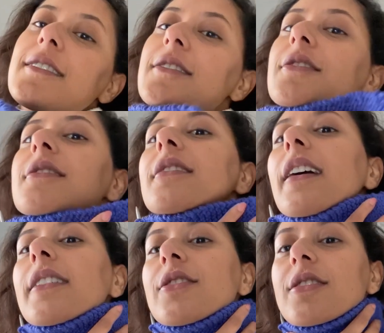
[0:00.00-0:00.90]

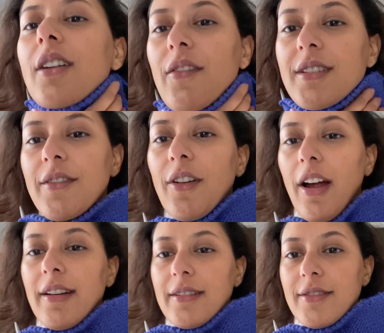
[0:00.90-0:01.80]
It just covers the
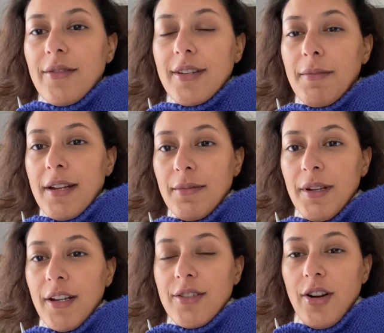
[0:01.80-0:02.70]
front. So this is meant to
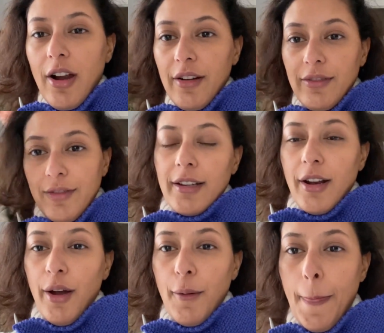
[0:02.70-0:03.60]
be a scarf, you
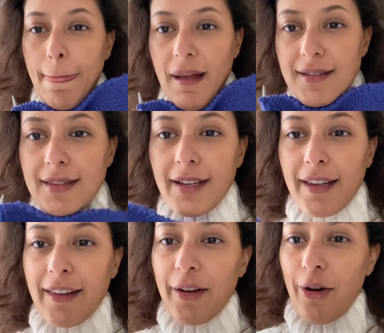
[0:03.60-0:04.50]
know, that's
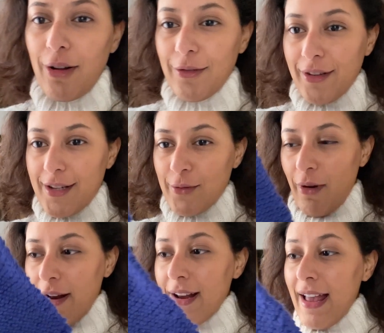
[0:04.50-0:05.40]
the goal for this
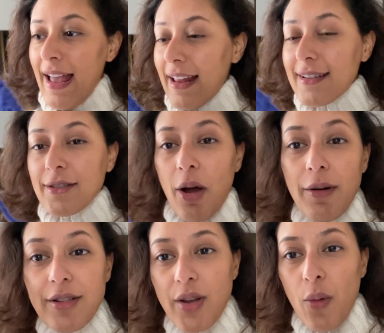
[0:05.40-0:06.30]
one. And it's
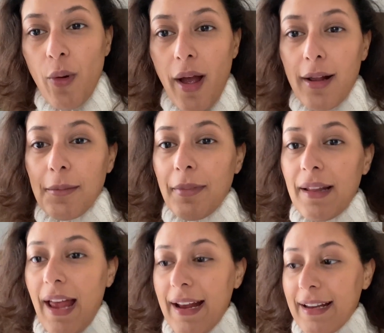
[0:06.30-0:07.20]
going so well, but
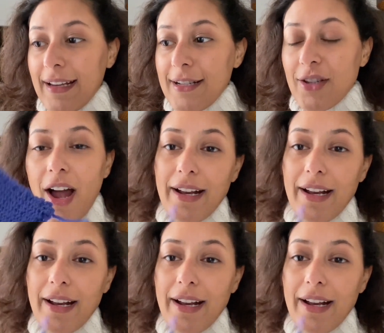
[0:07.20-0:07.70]
like, it's not